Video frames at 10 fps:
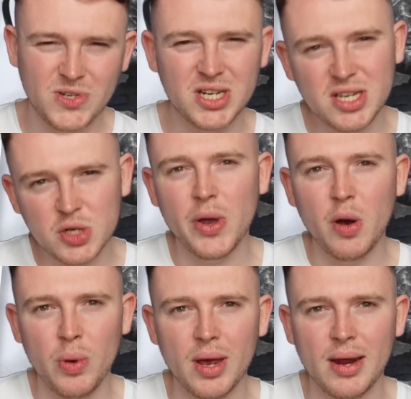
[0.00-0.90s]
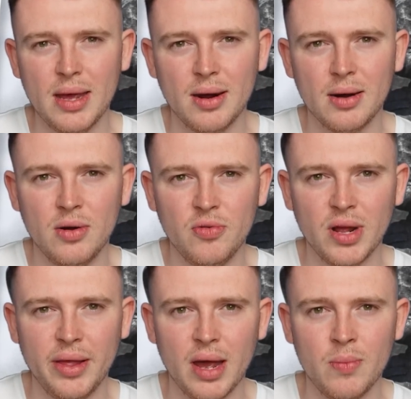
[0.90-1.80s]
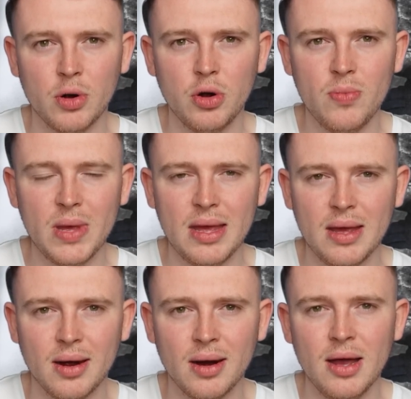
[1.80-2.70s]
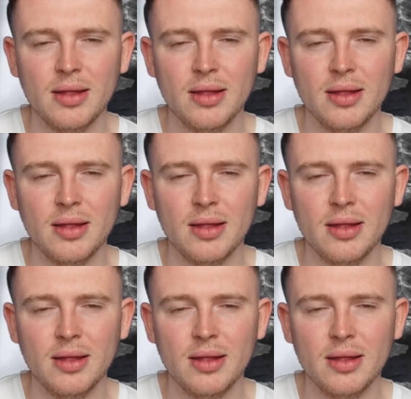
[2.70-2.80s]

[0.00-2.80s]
Just as well we're here, really, and we're going to be here